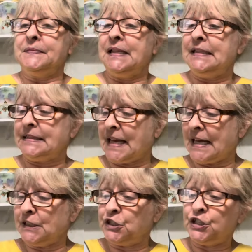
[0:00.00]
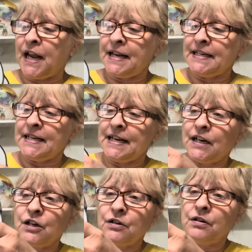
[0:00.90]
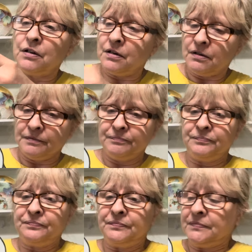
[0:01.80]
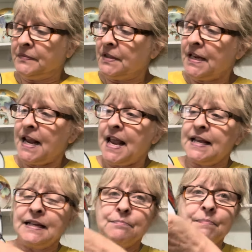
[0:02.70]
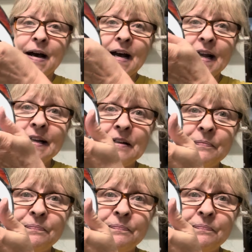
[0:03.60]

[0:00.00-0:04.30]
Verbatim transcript: He's got a chain here to hang him by.